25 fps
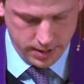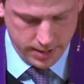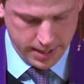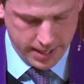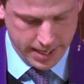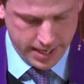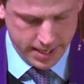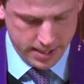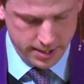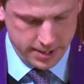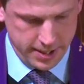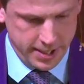
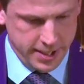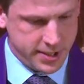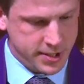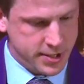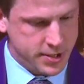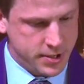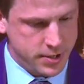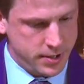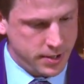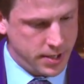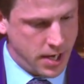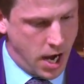At
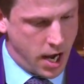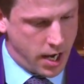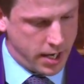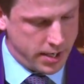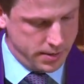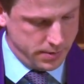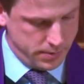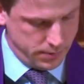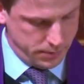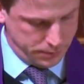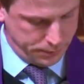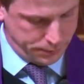least not
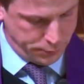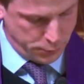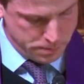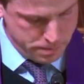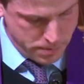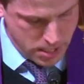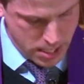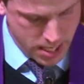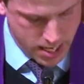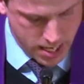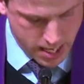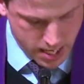for
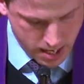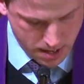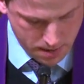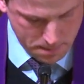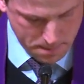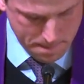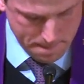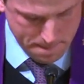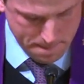me.